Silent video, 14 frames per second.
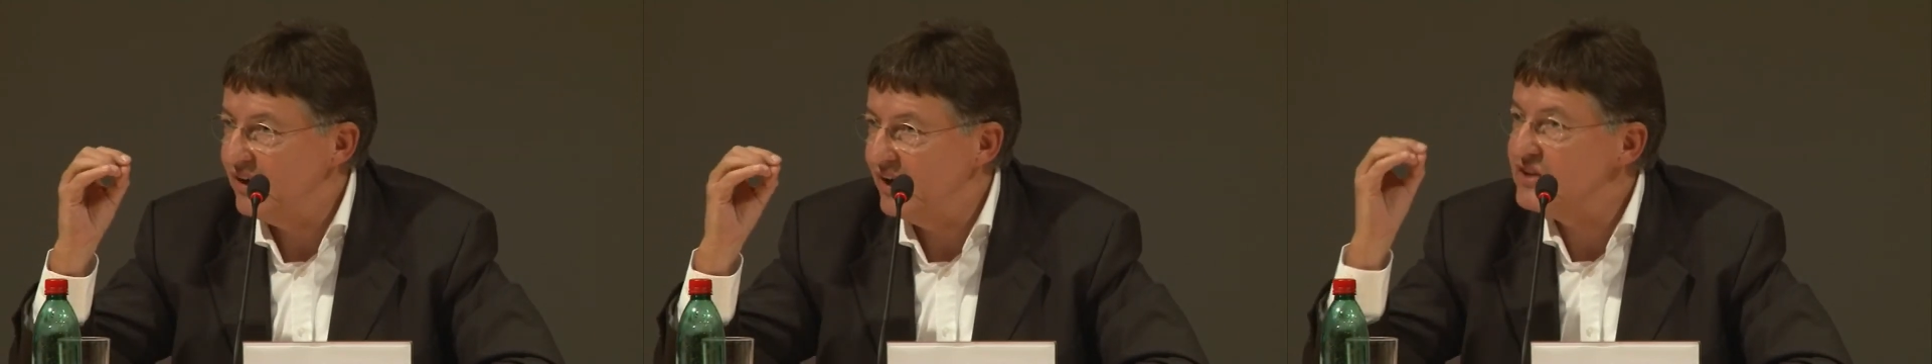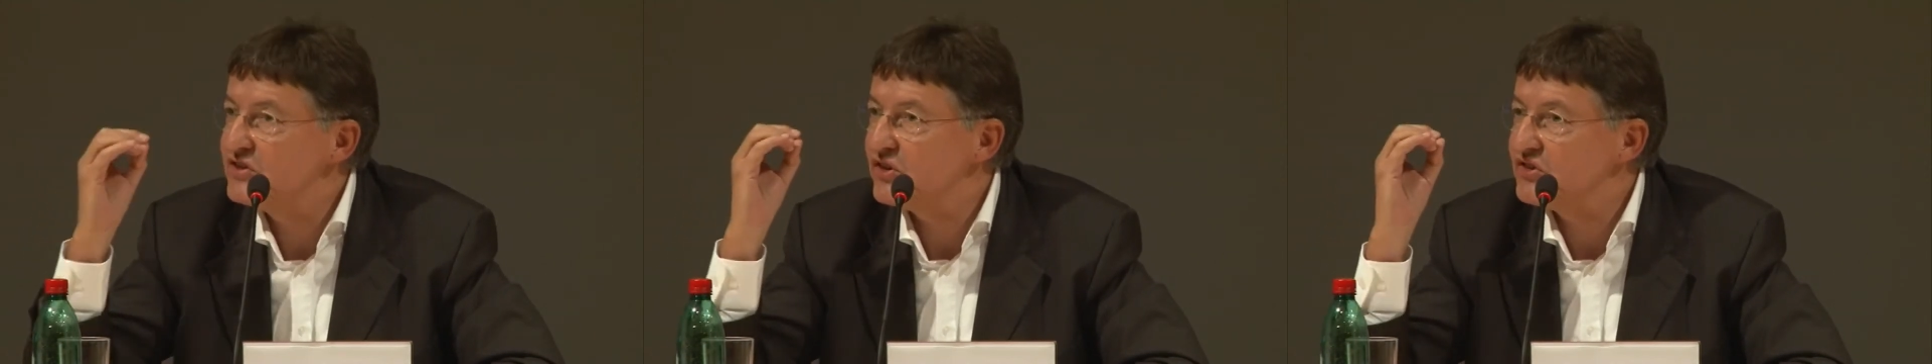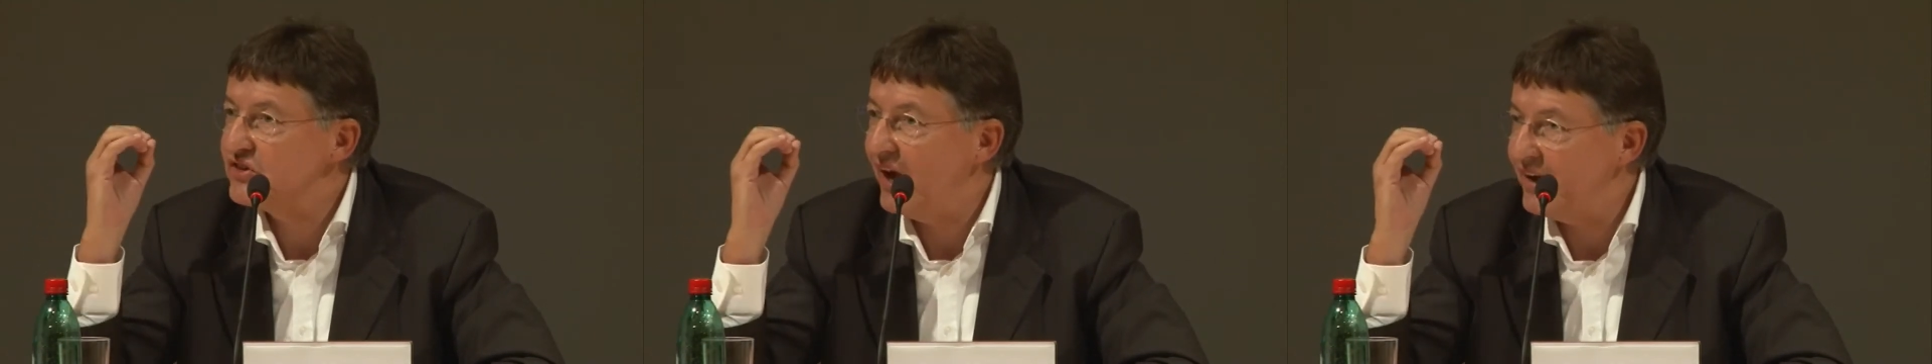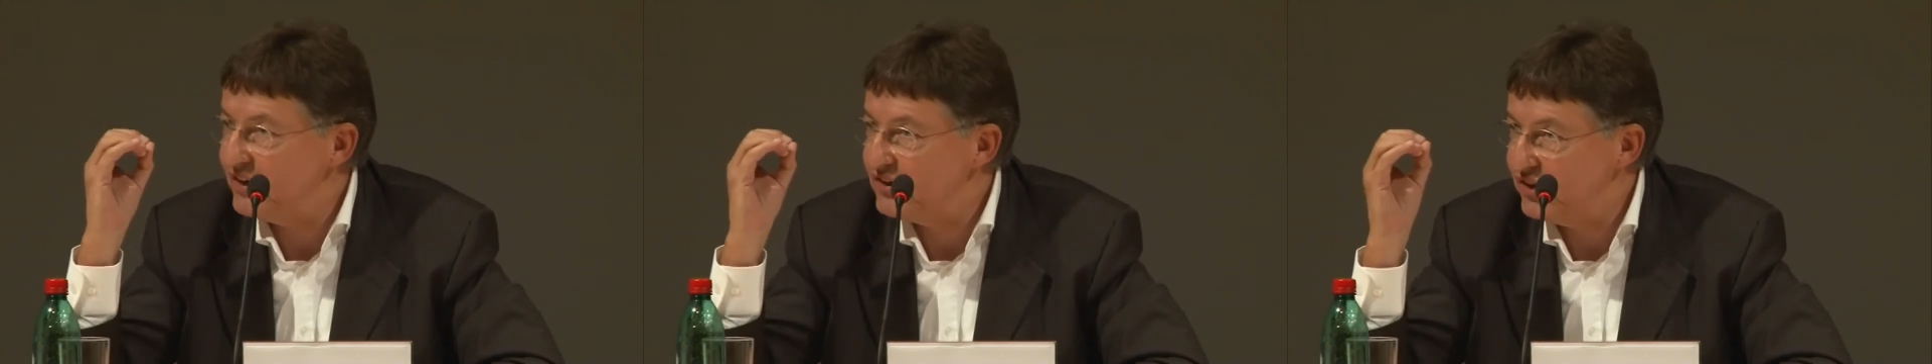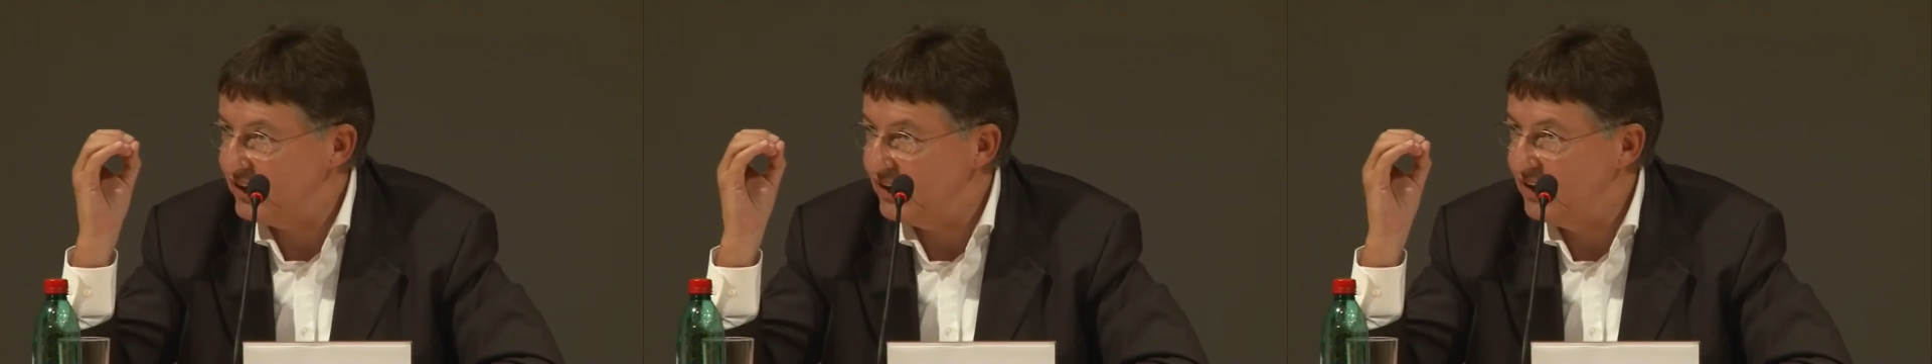in
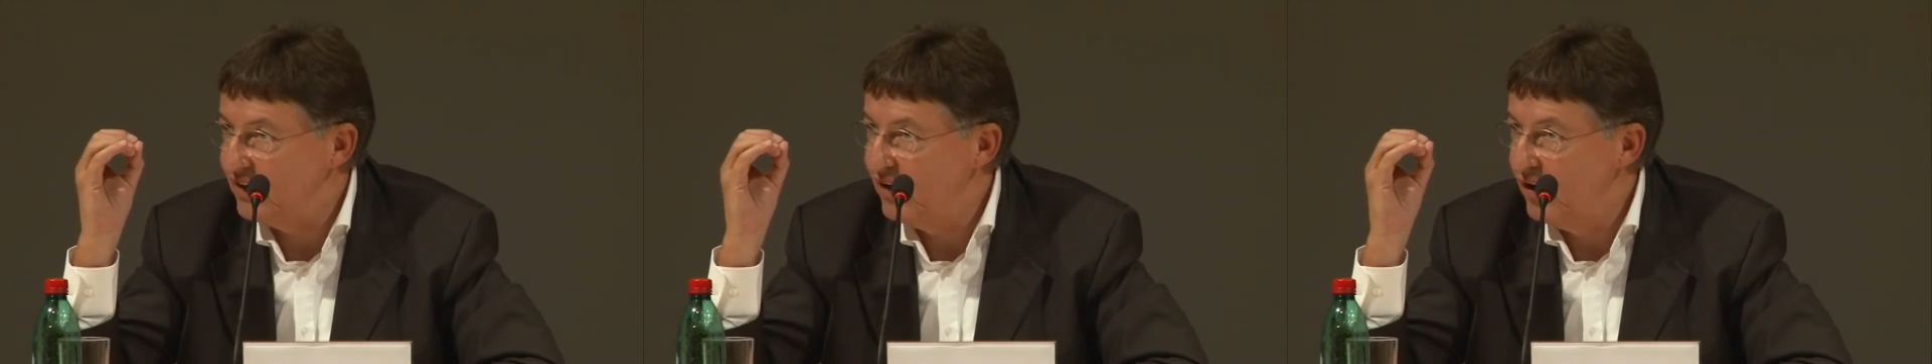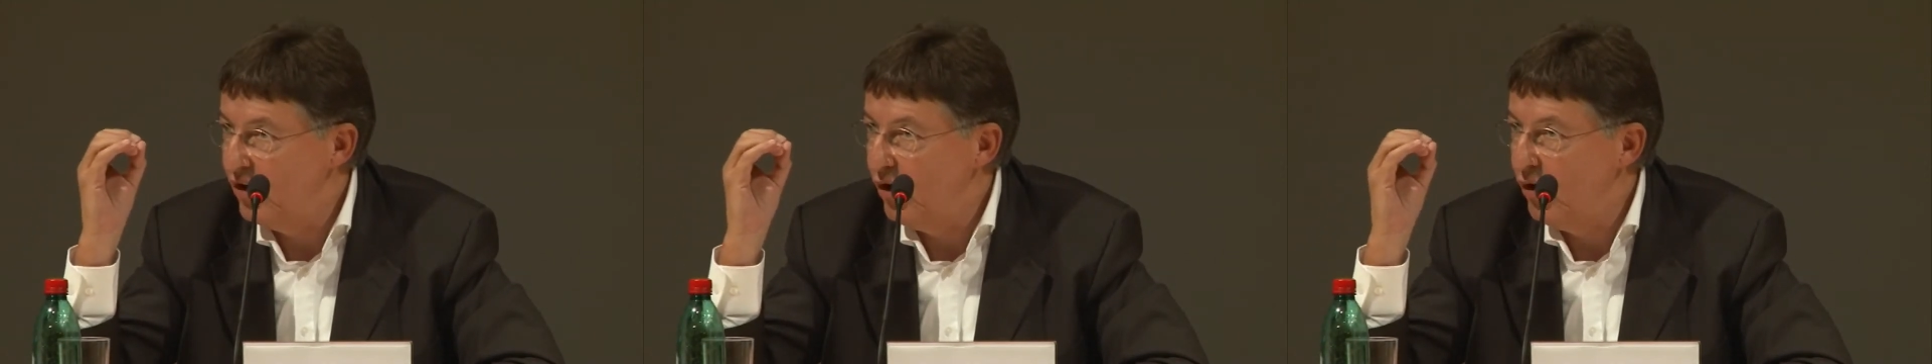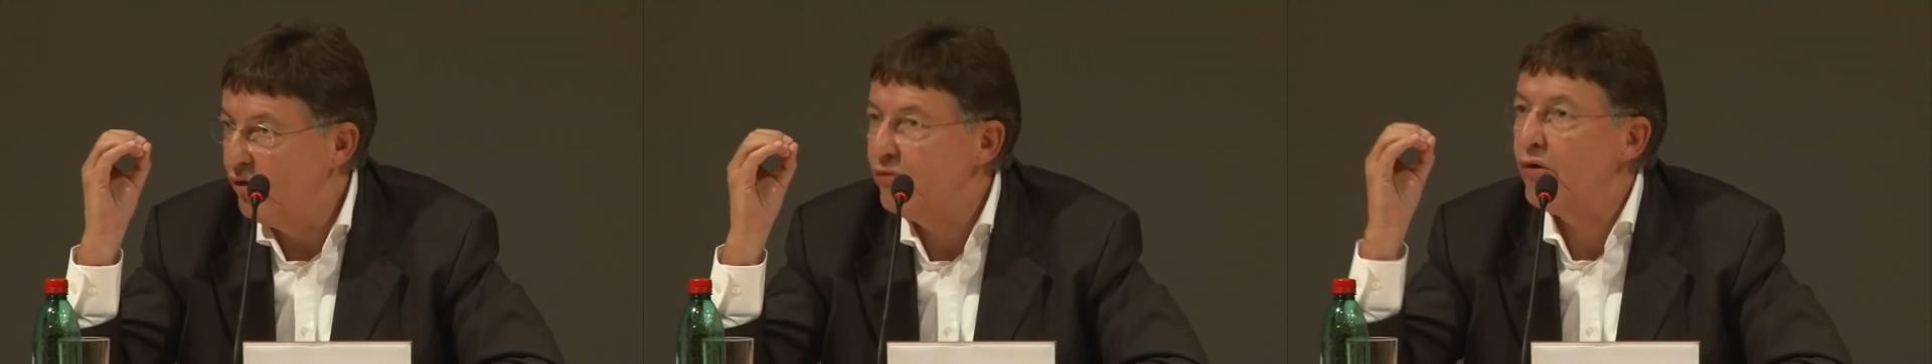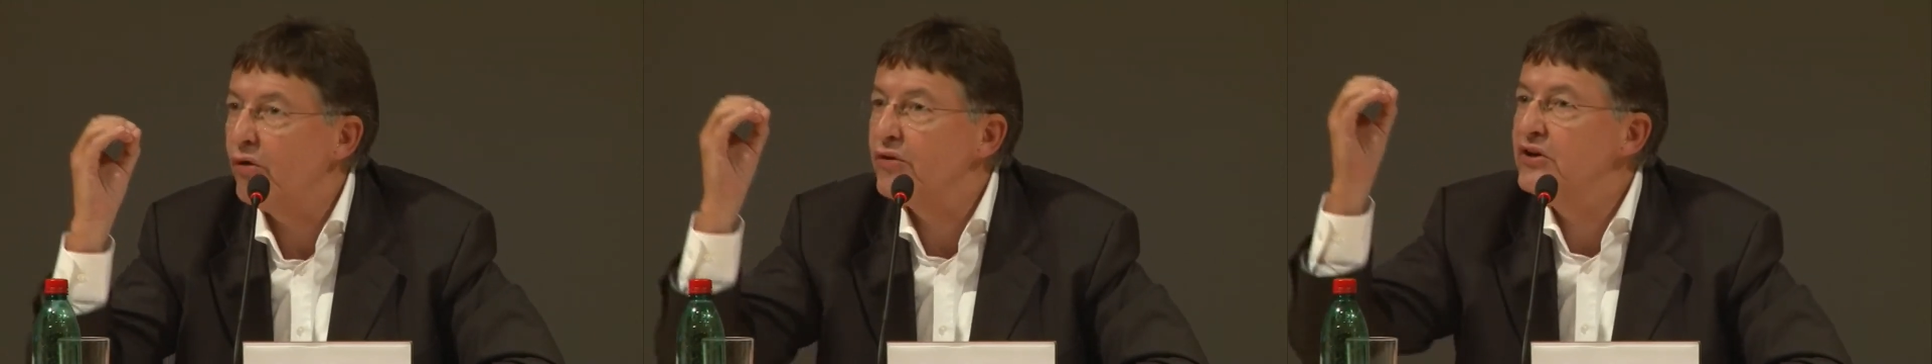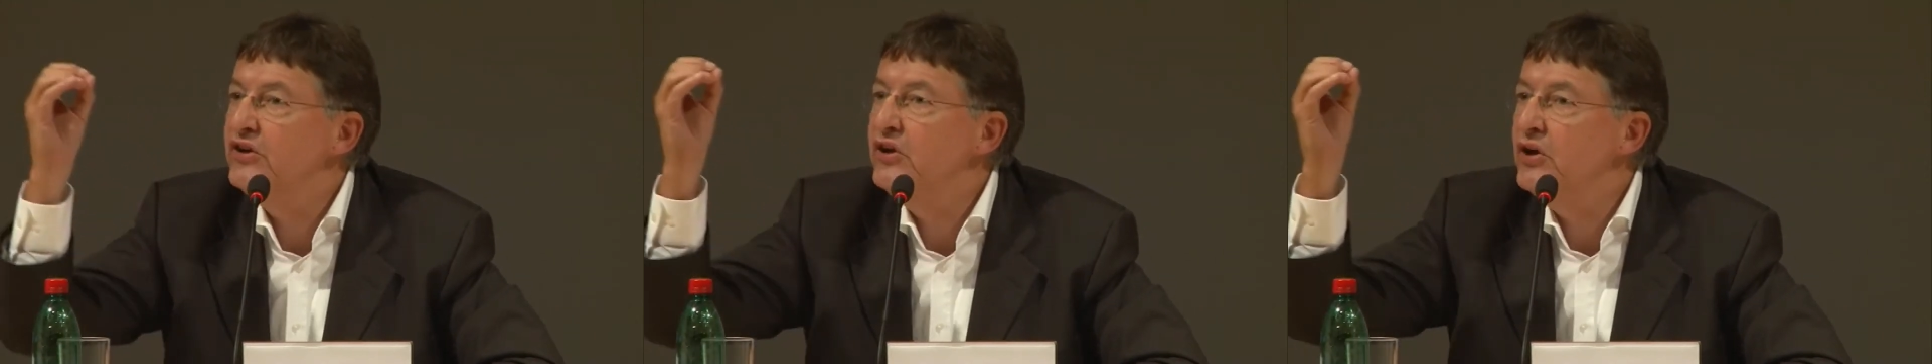society for
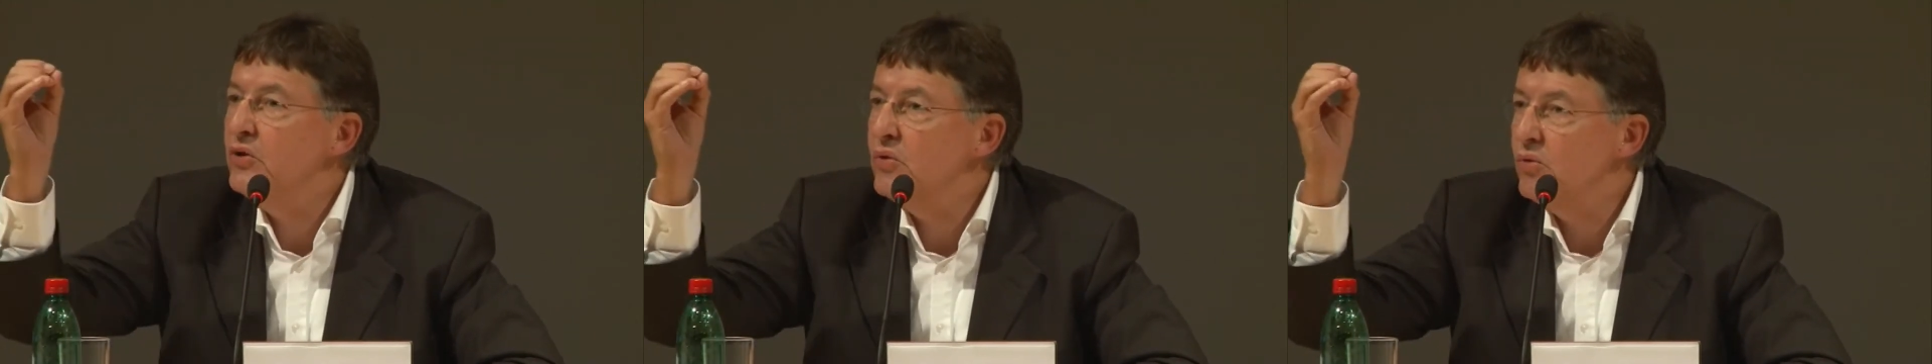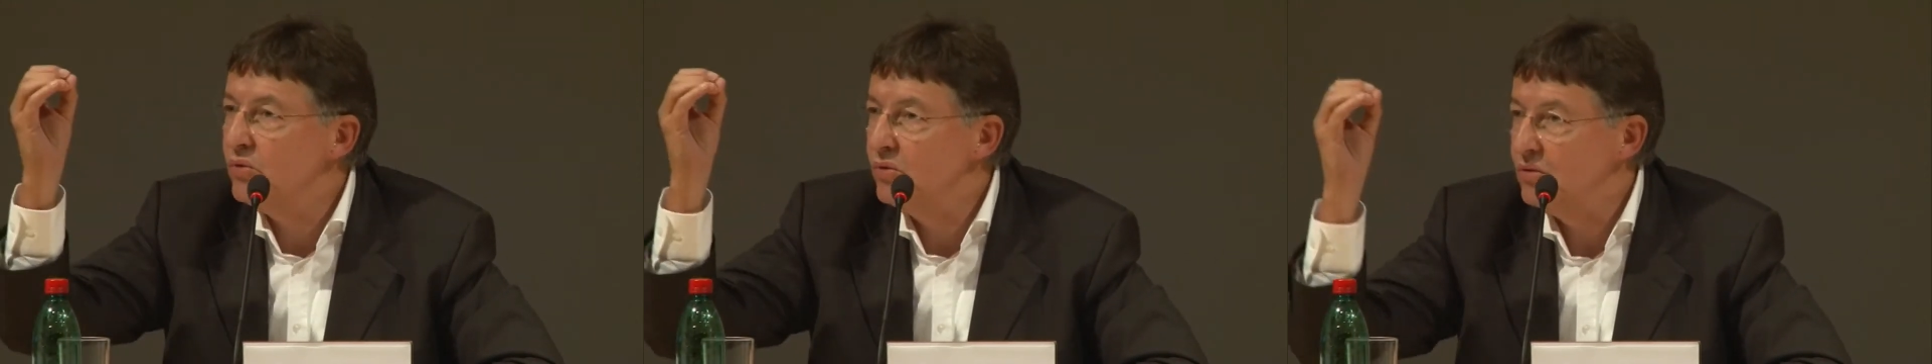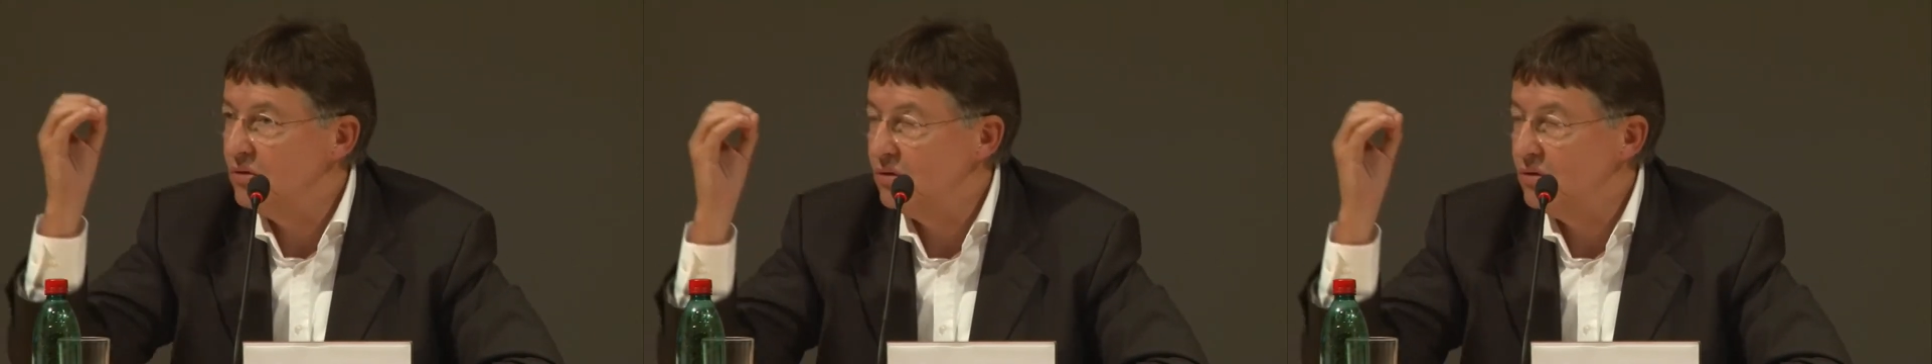the new